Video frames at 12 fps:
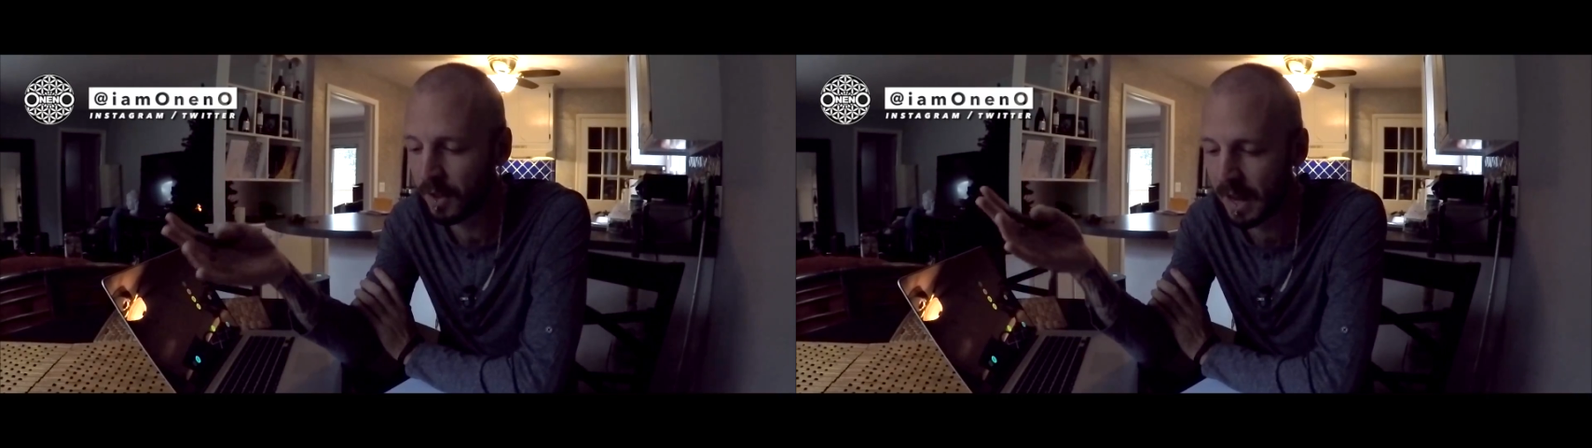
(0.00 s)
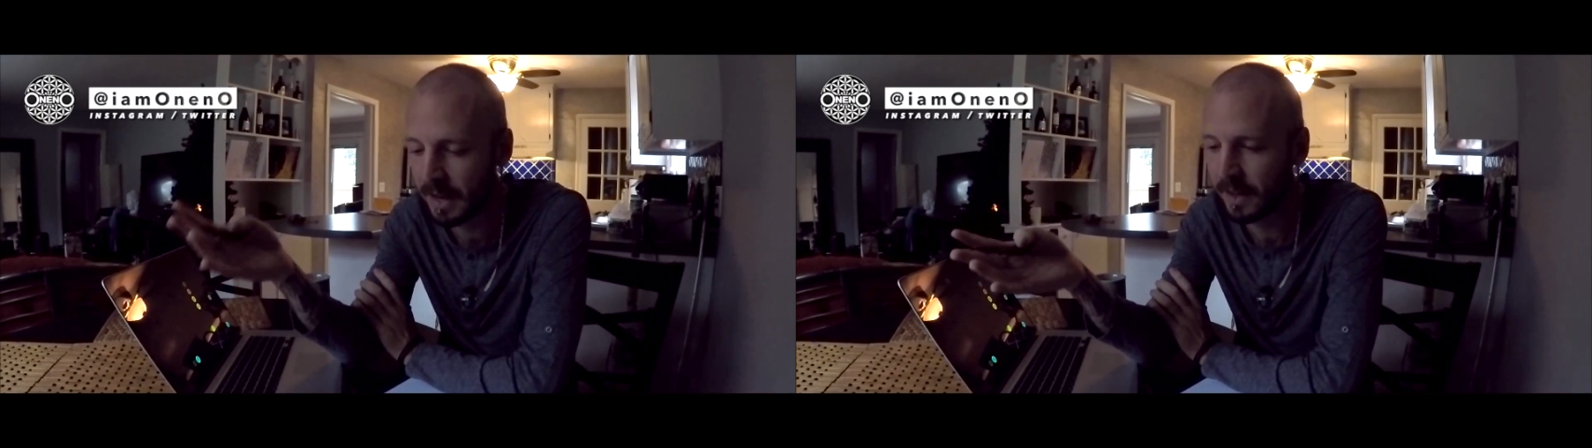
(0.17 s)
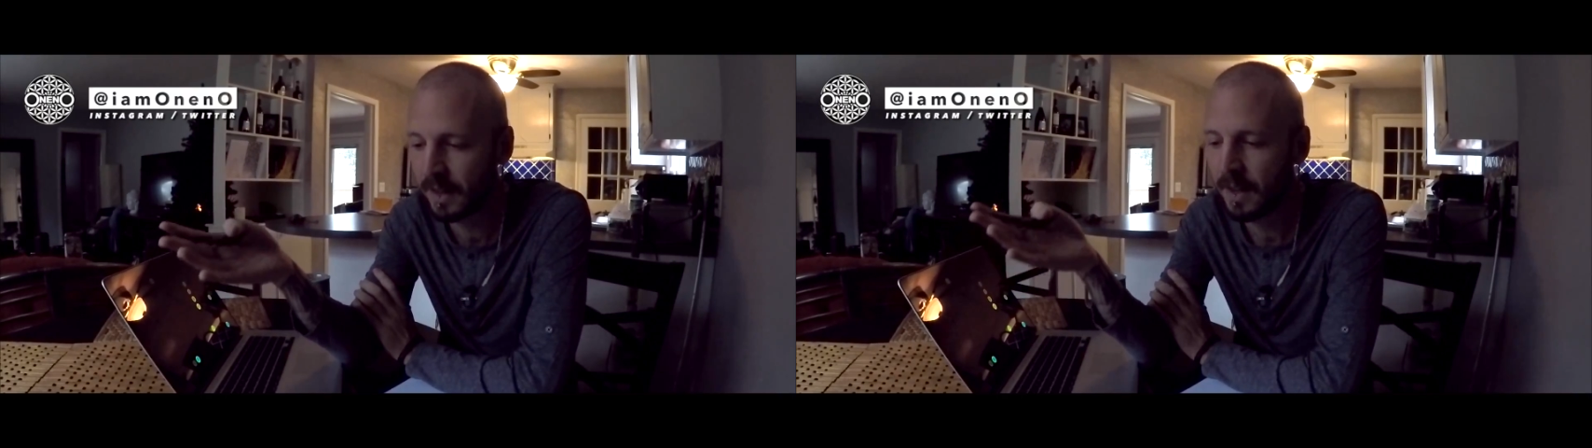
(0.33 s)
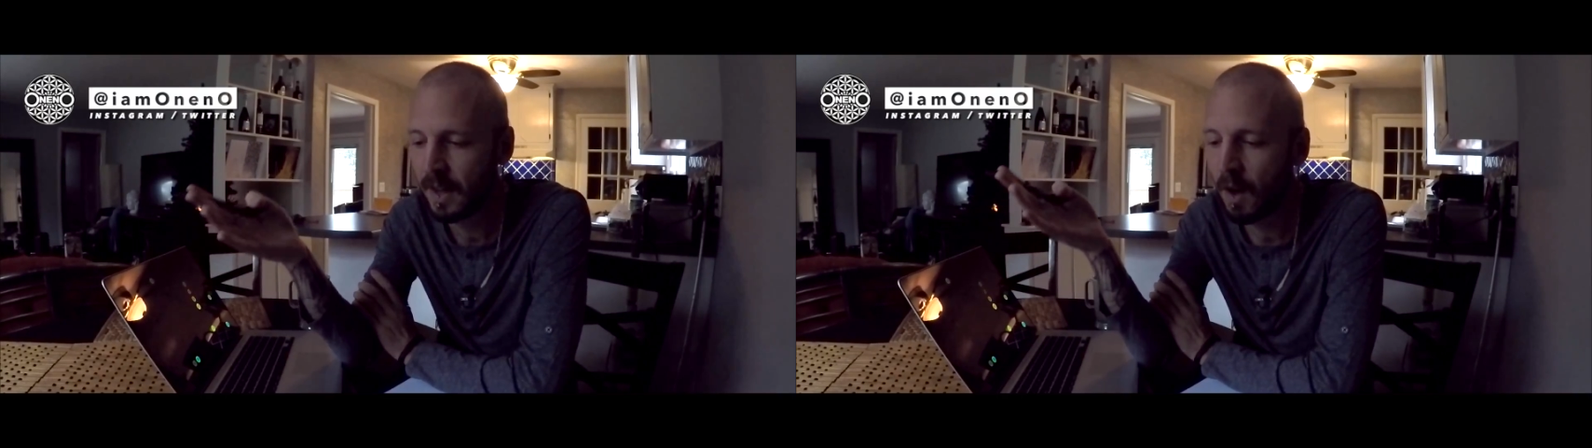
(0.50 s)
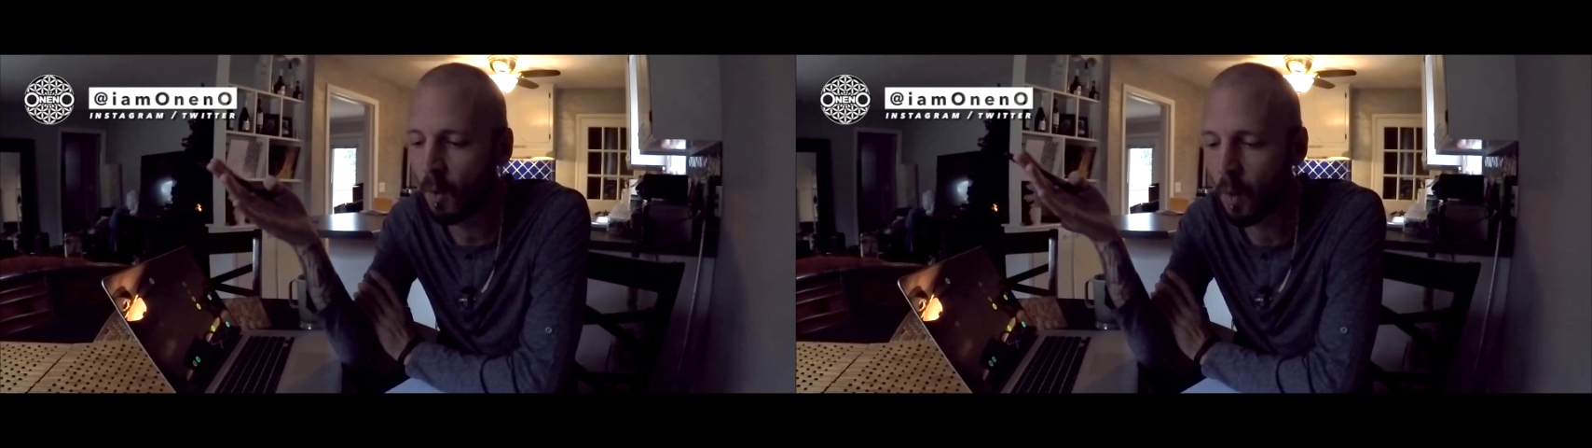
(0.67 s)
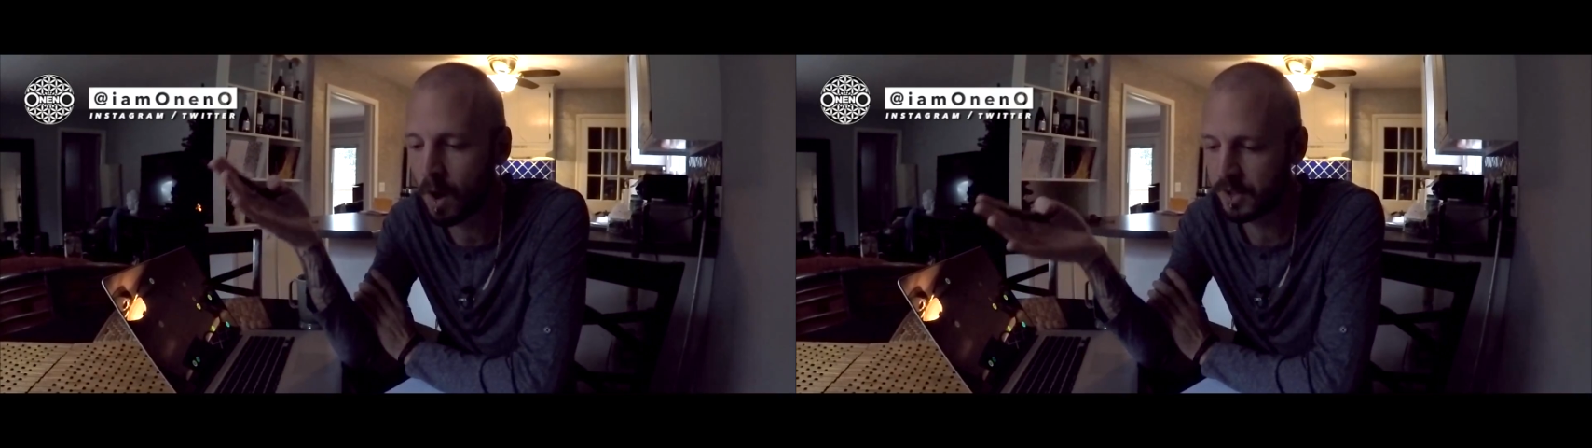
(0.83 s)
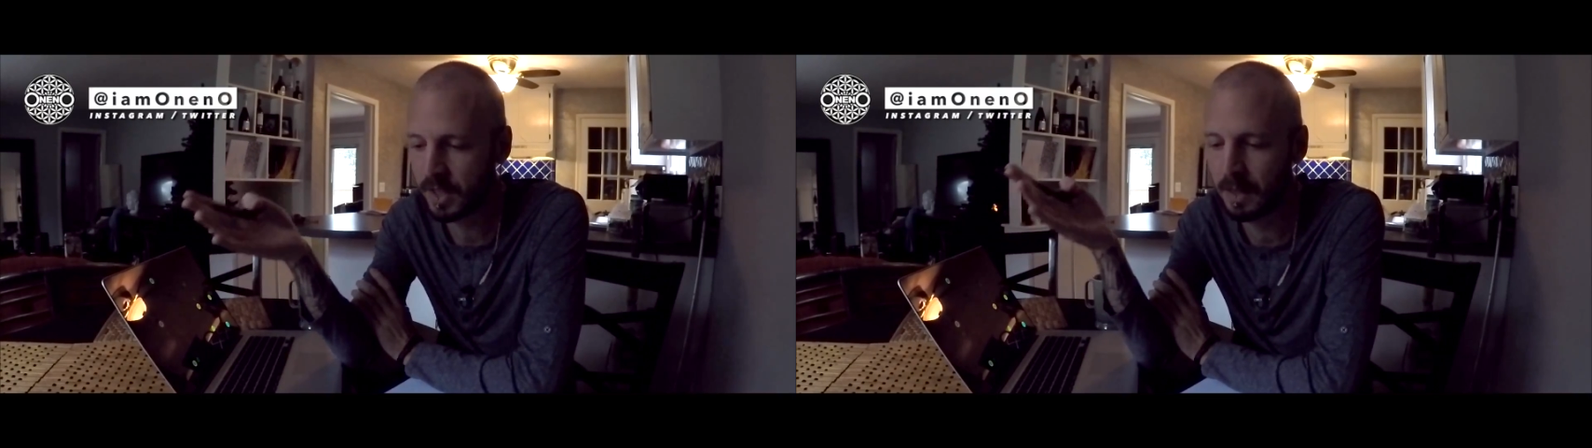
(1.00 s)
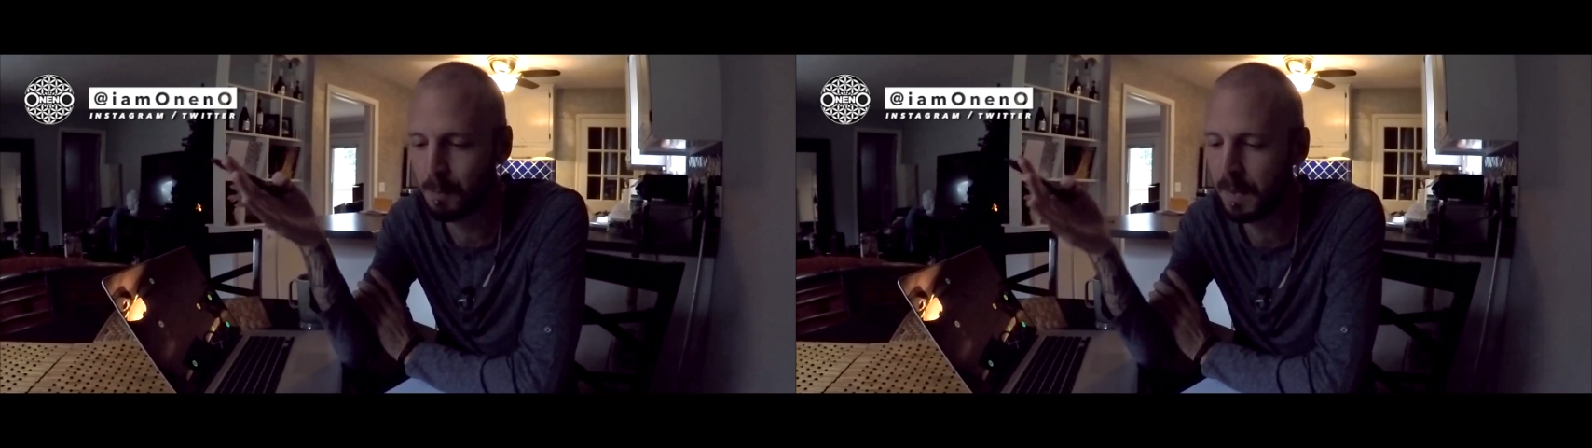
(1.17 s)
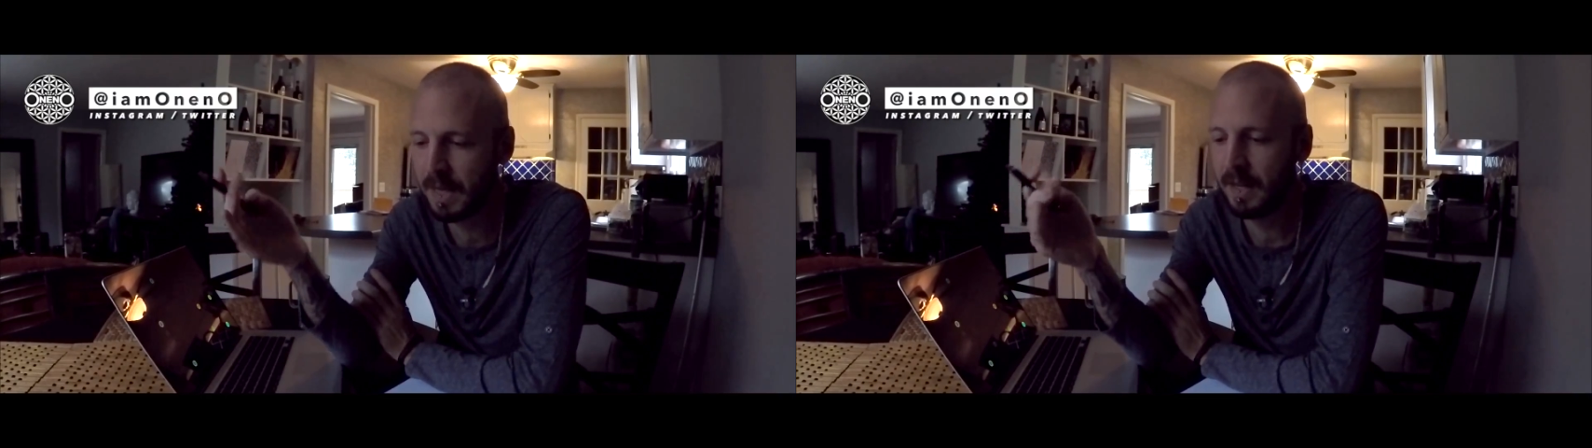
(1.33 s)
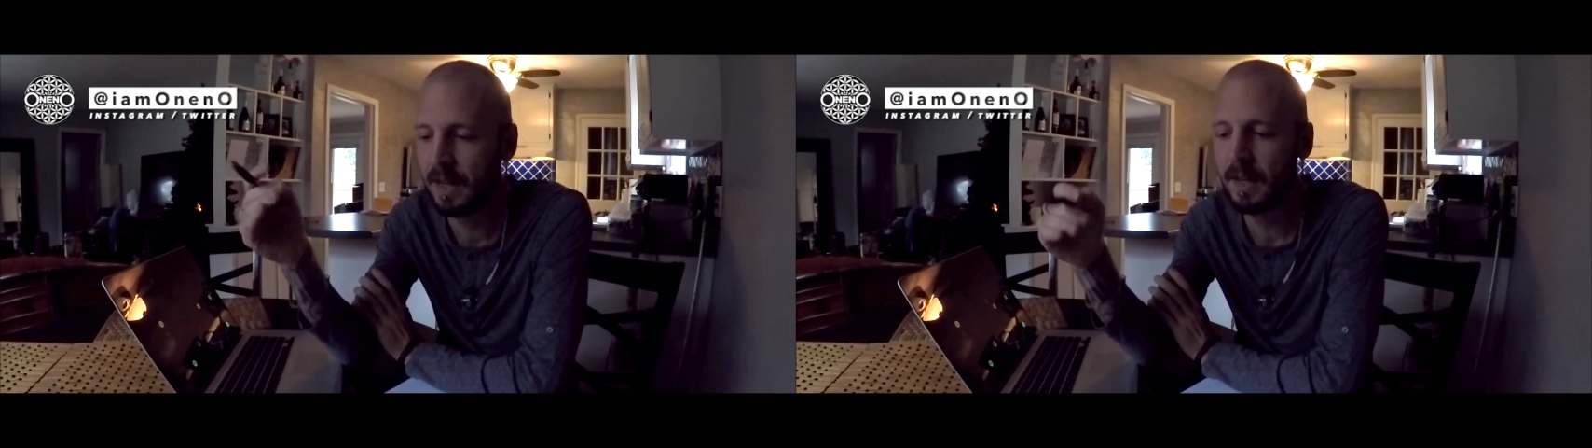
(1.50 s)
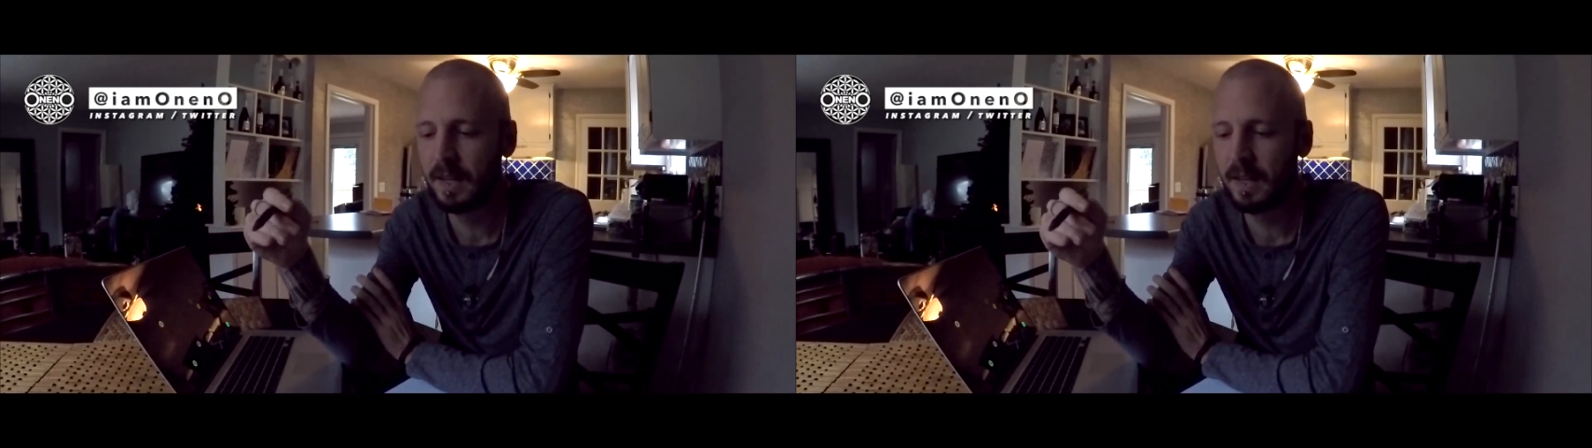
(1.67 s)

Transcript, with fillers: like watching the media